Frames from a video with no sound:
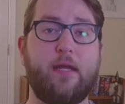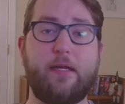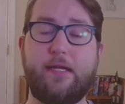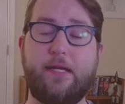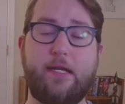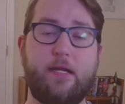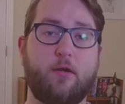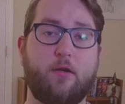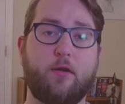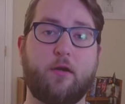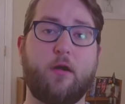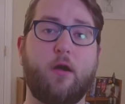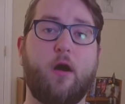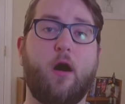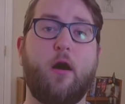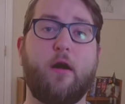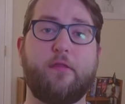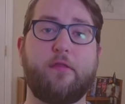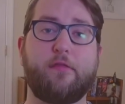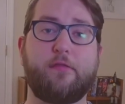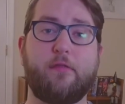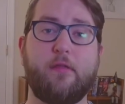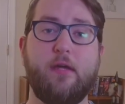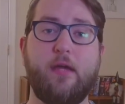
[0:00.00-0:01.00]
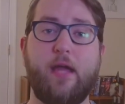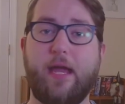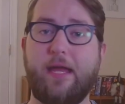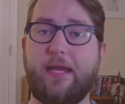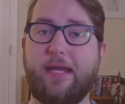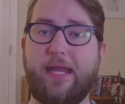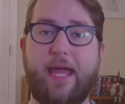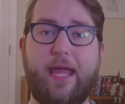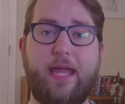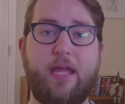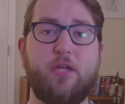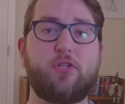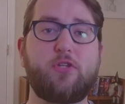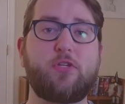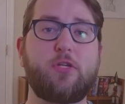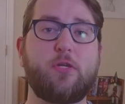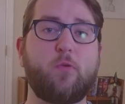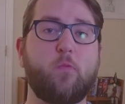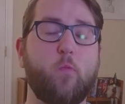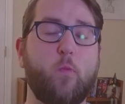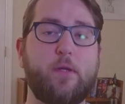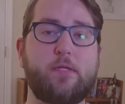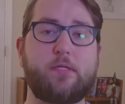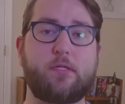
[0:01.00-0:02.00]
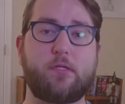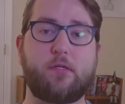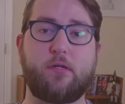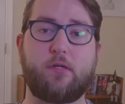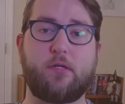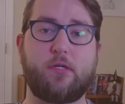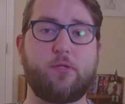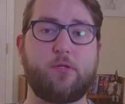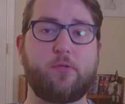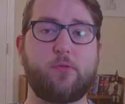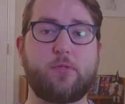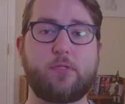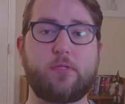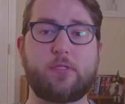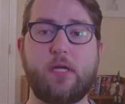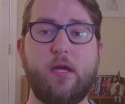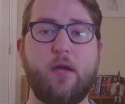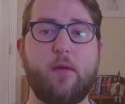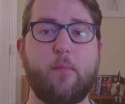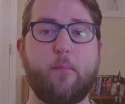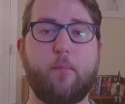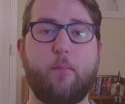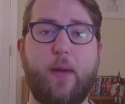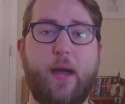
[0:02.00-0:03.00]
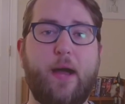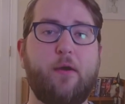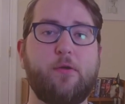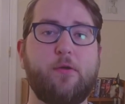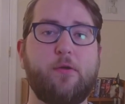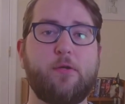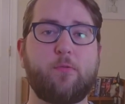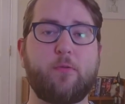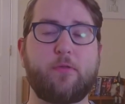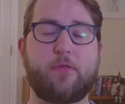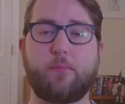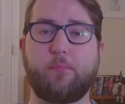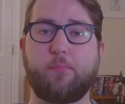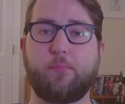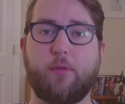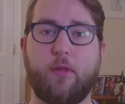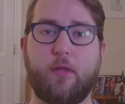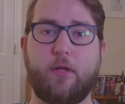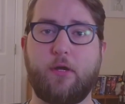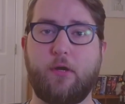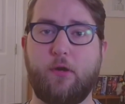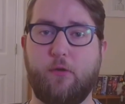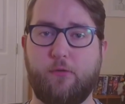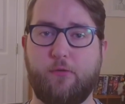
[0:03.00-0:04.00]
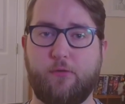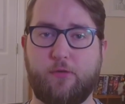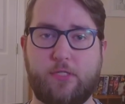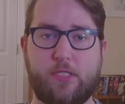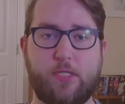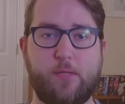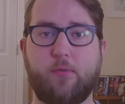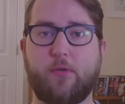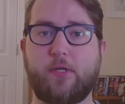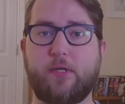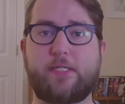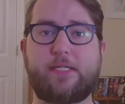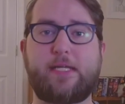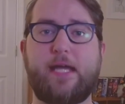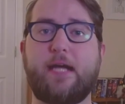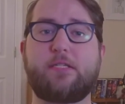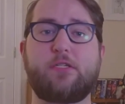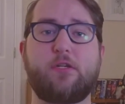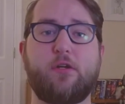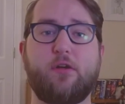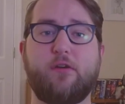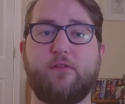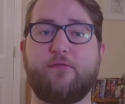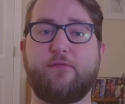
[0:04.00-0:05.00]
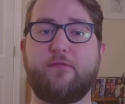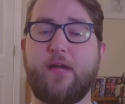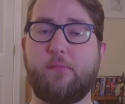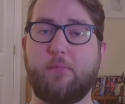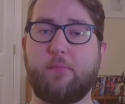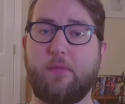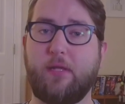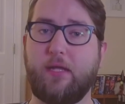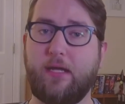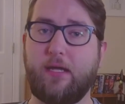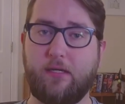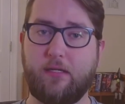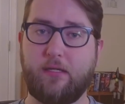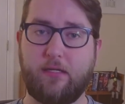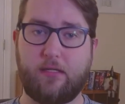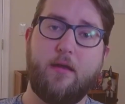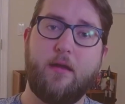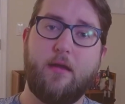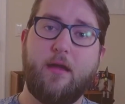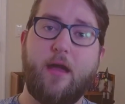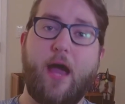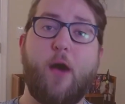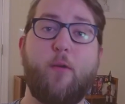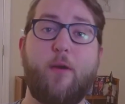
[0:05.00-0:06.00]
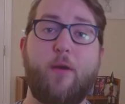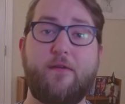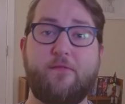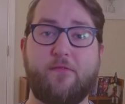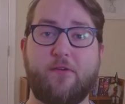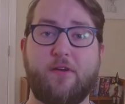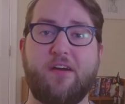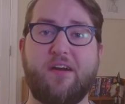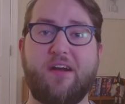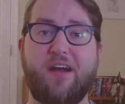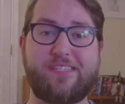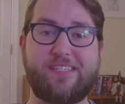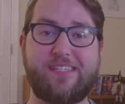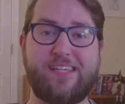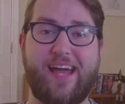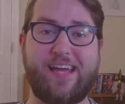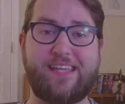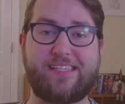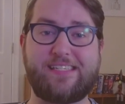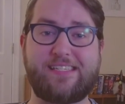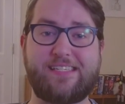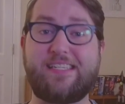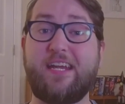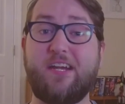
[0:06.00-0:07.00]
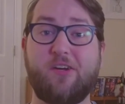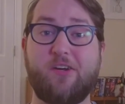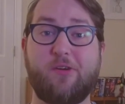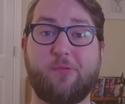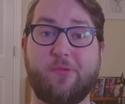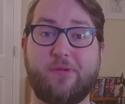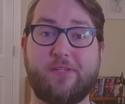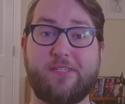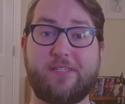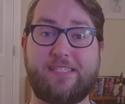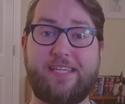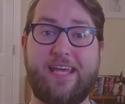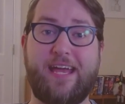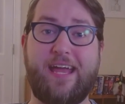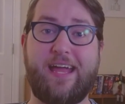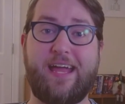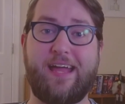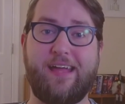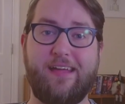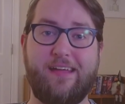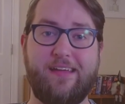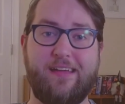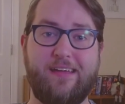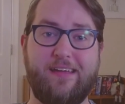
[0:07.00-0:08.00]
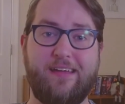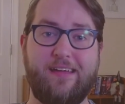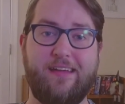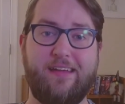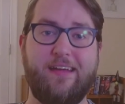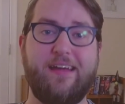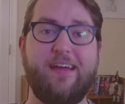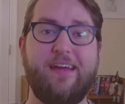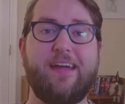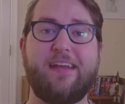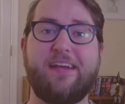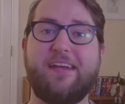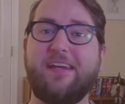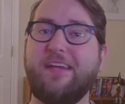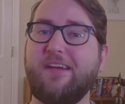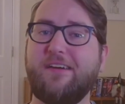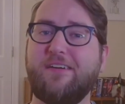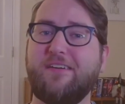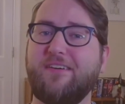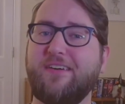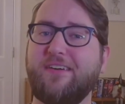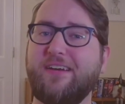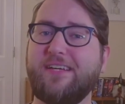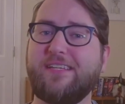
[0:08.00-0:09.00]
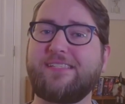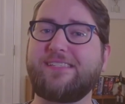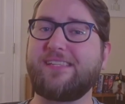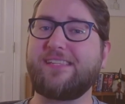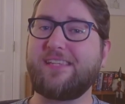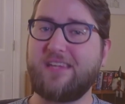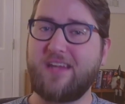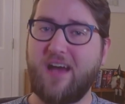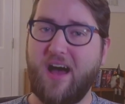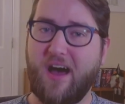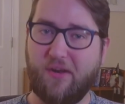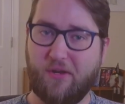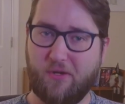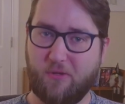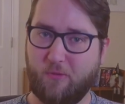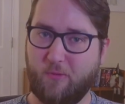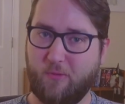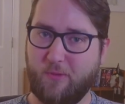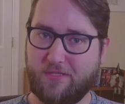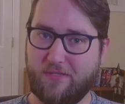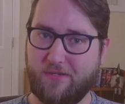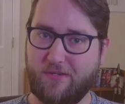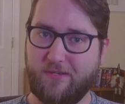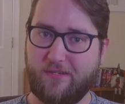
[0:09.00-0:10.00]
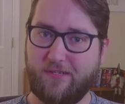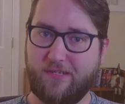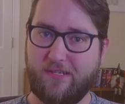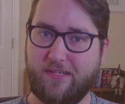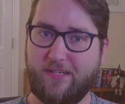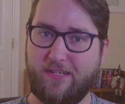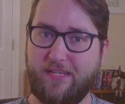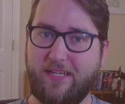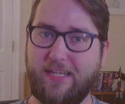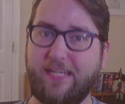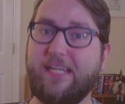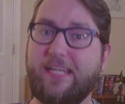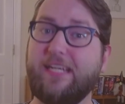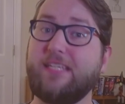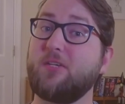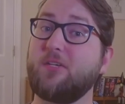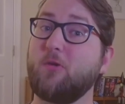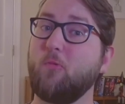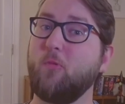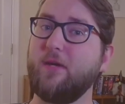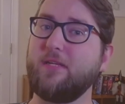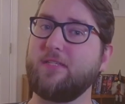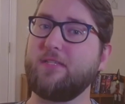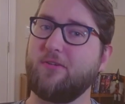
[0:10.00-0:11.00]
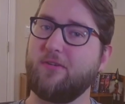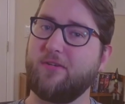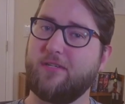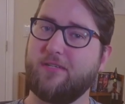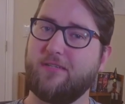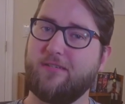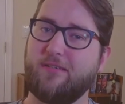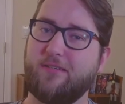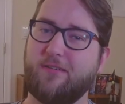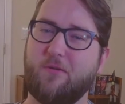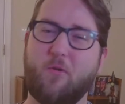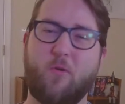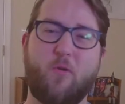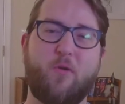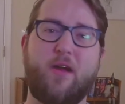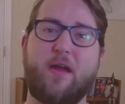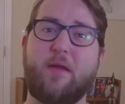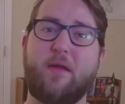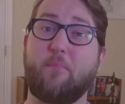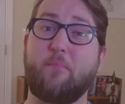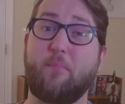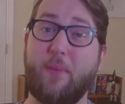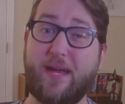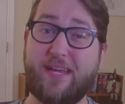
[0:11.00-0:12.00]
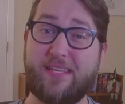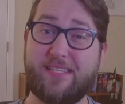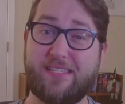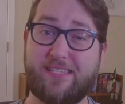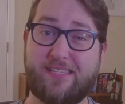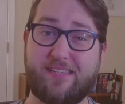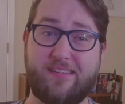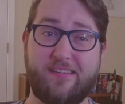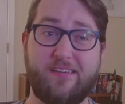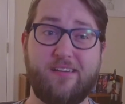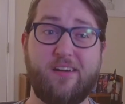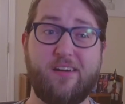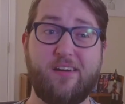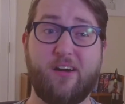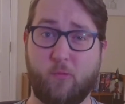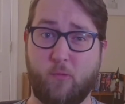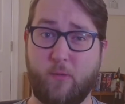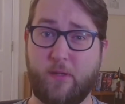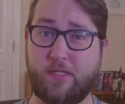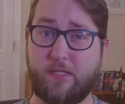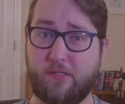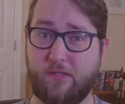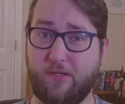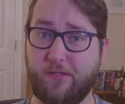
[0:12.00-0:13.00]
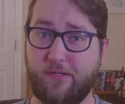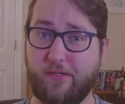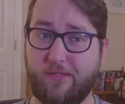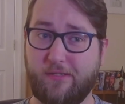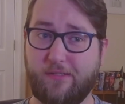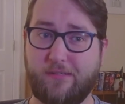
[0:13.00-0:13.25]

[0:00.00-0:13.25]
Nir-Goth, an ancient wizard who is bound with a blood oath to protect her family. However, as Nir would say, Nir is not a wizard. He's a wizard, or at best, a wizard.